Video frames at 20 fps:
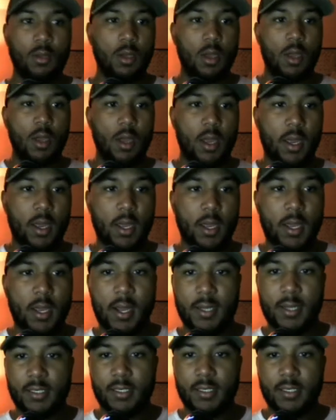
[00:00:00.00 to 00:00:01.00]
Hey
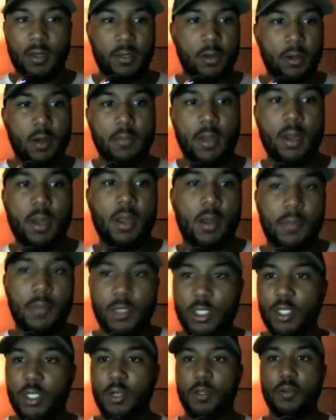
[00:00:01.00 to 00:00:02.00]
guys, so under a minute, I'm gonna
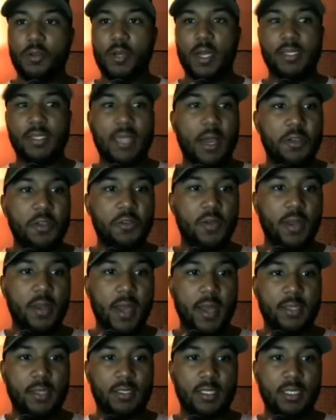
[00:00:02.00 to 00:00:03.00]
show you guys how you can
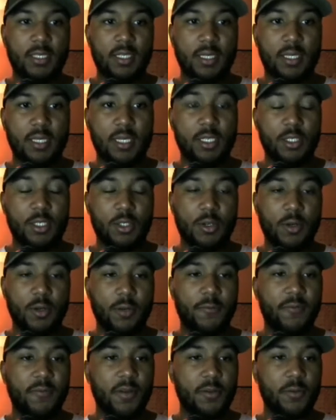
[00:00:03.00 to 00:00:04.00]
actually delete your
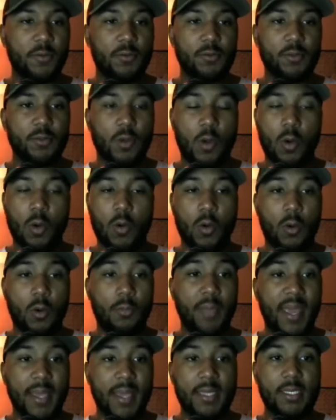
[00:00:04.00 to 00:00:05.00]
funnels or
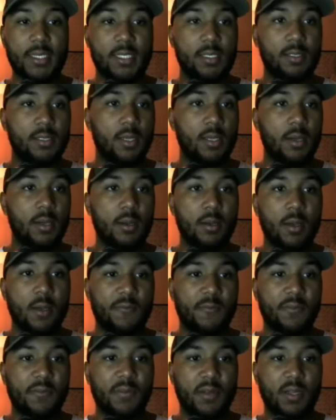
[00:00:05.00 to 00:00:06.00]
pages
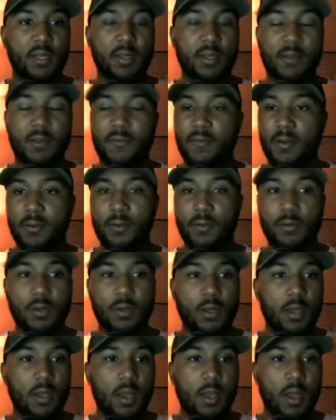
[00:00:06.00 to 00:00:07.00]
from the Clickfunnel.
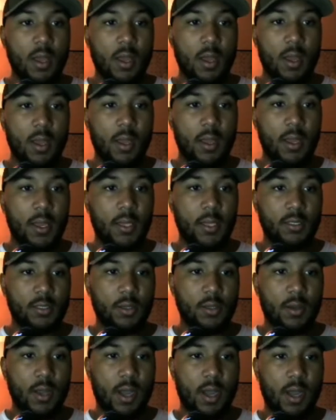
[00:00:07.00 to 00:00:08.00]
And
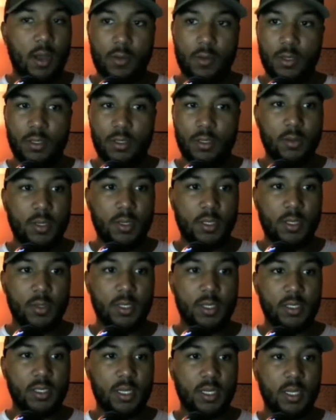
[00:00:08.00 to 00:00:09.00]
so how we do this, we
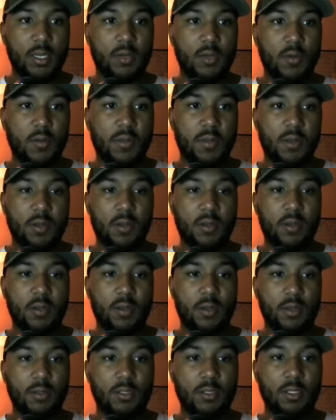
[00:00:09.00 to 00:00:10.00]
just click on the
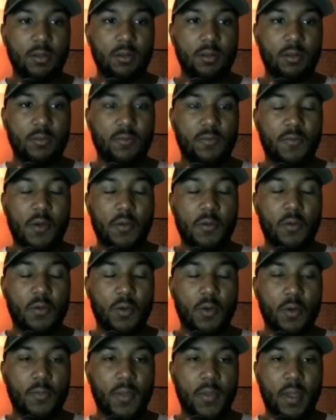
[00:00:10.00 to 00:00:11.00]
funnel
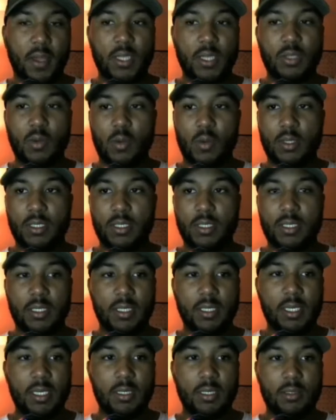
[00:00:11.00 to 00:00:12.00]
or page we want to
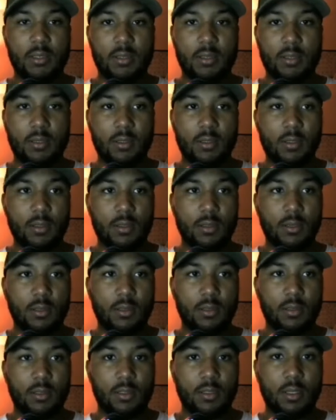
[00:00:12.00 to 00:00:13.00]
delete.
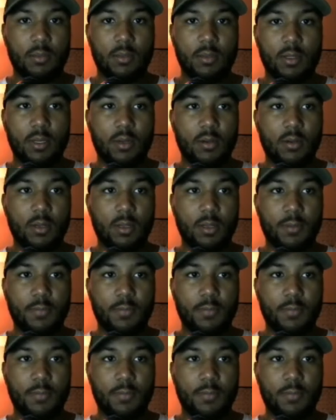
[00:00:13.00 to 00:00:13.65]
Double click on it.